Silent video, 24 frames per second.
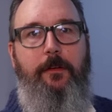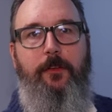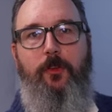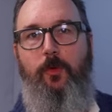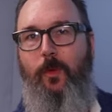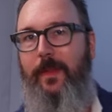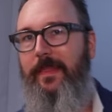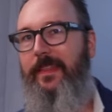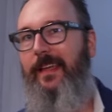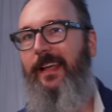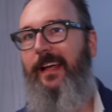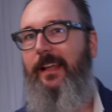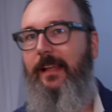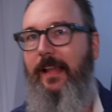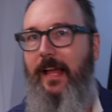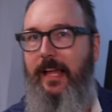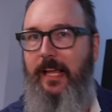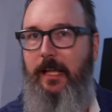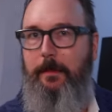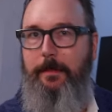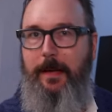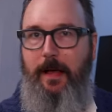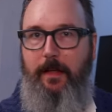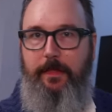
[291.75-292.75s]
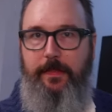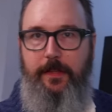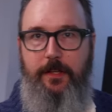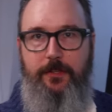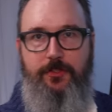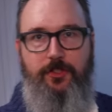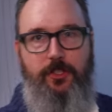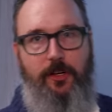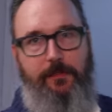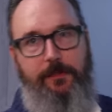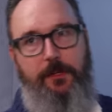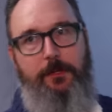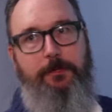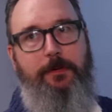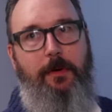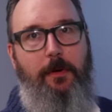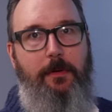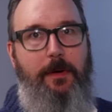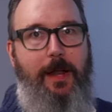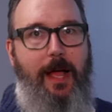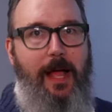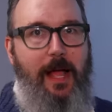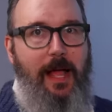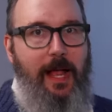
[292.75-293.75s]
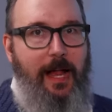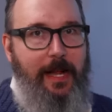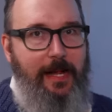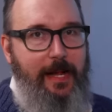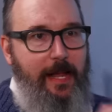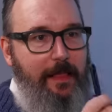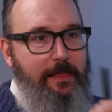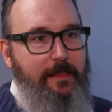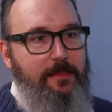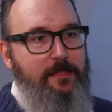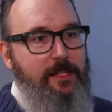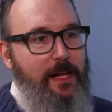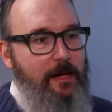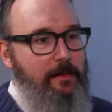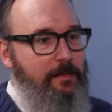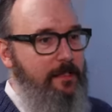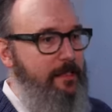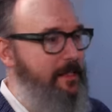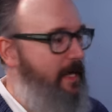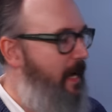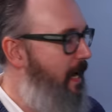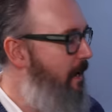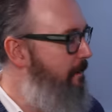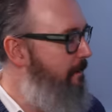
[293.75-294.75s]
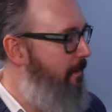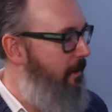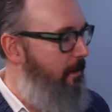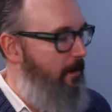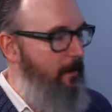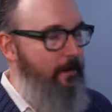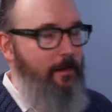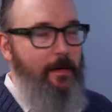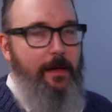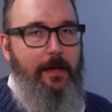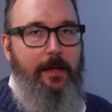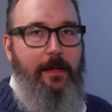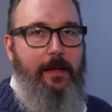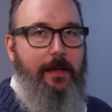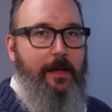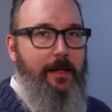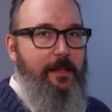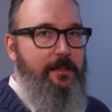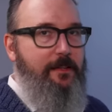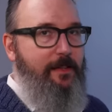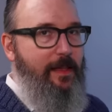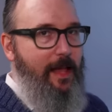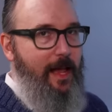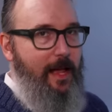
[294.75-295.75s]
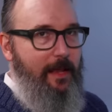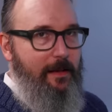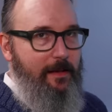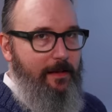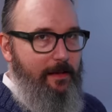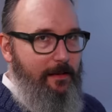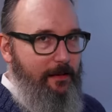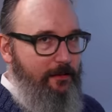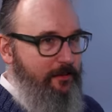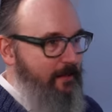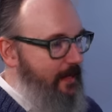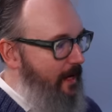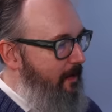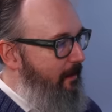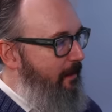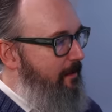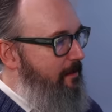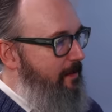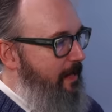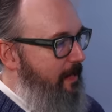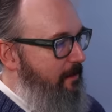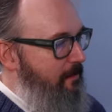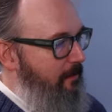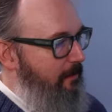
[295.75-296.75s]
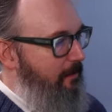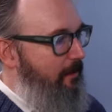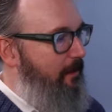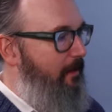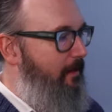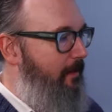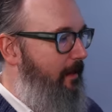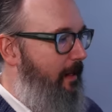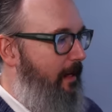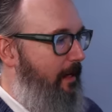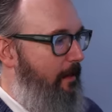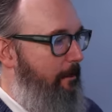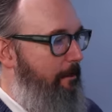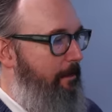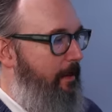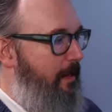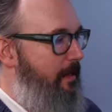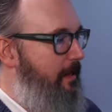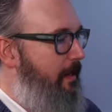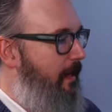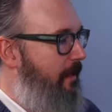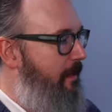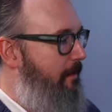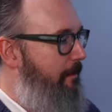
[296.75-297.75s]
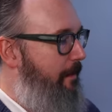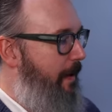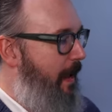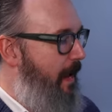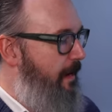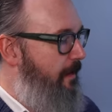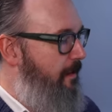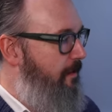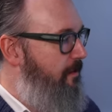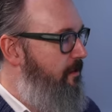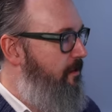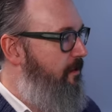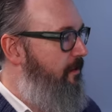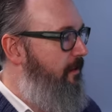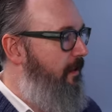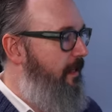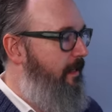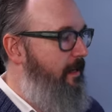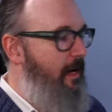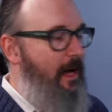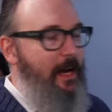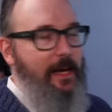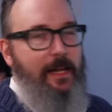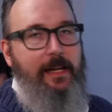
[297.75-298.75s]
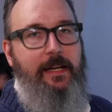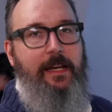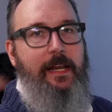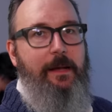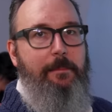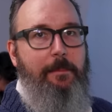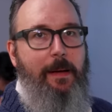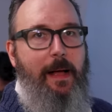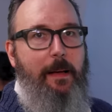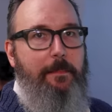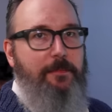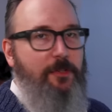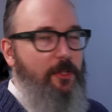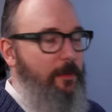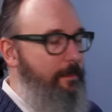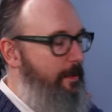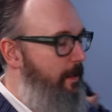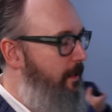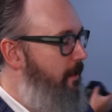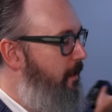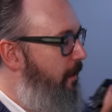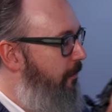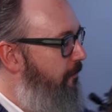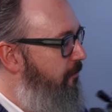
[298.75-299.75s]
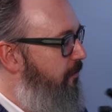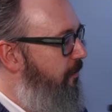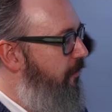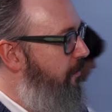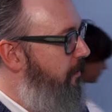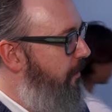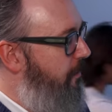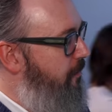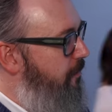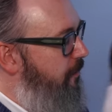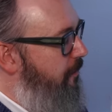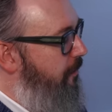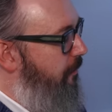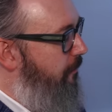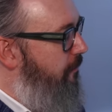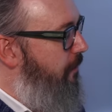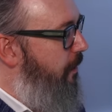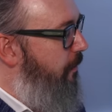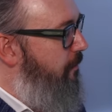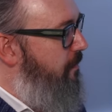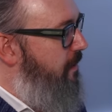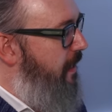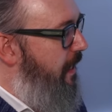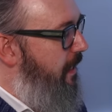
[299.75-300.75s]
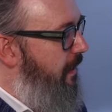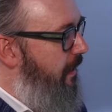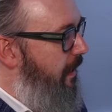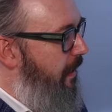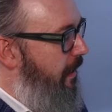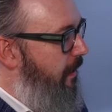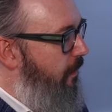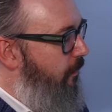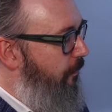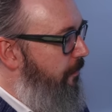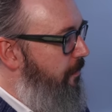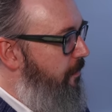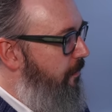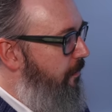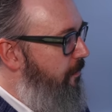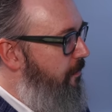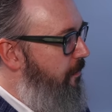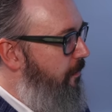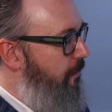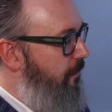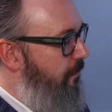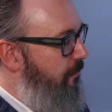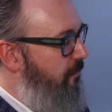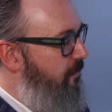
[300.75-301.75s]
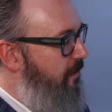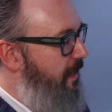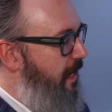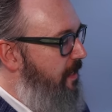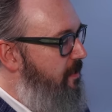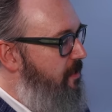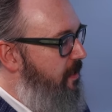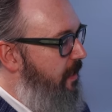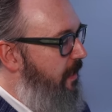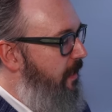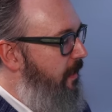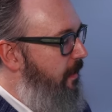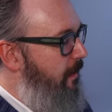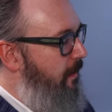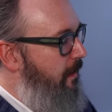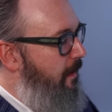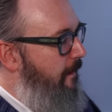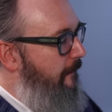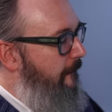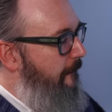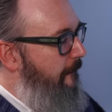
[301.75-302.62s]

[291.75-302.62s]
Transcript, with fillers: So one thing I like about the Surface Pro 9 and the Stylus combo is that the Stylus has a little uh, button on the back. You just click on it, it pops open a note so you can do your note taking or you can do your sketching.